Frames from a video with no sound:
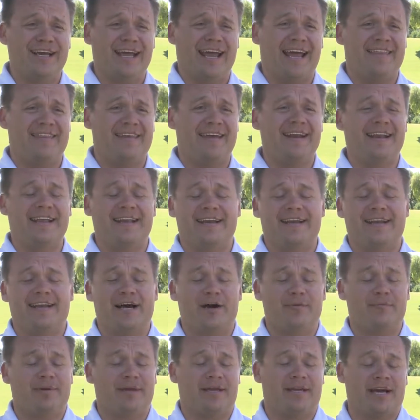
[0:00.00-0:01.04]
and then ended
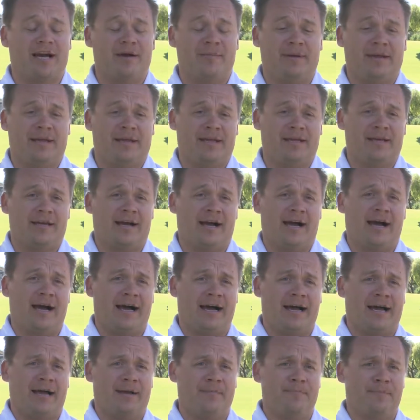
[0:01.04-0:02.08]
up becoming,
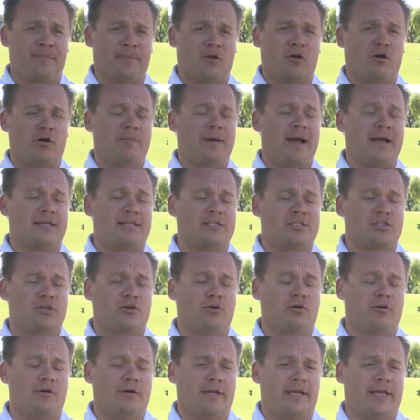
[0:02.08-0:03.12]
going back to
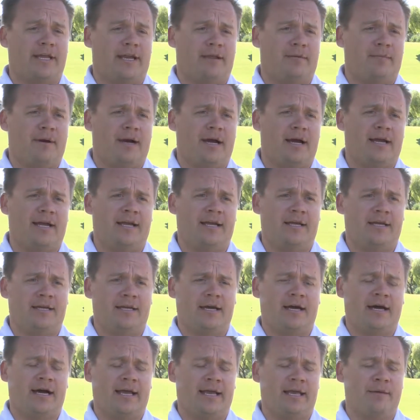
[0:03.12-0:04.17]
school and getting my
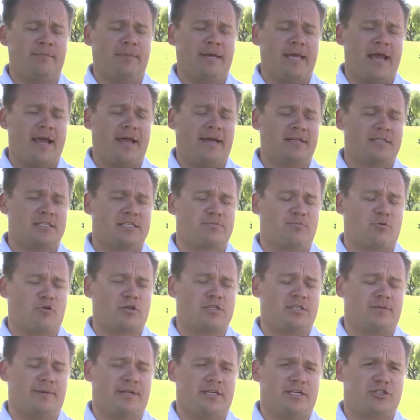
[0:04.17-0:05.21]
MBA in
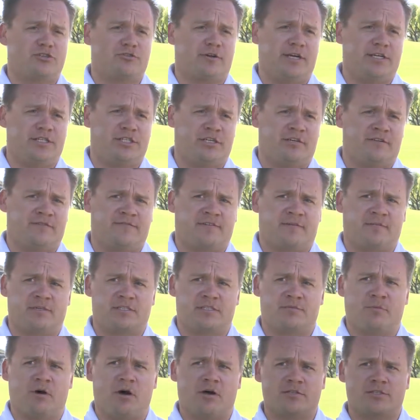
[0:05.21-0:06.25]
sports administration from a
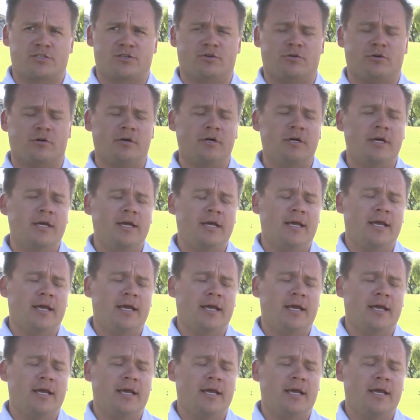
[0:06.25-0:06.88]
small school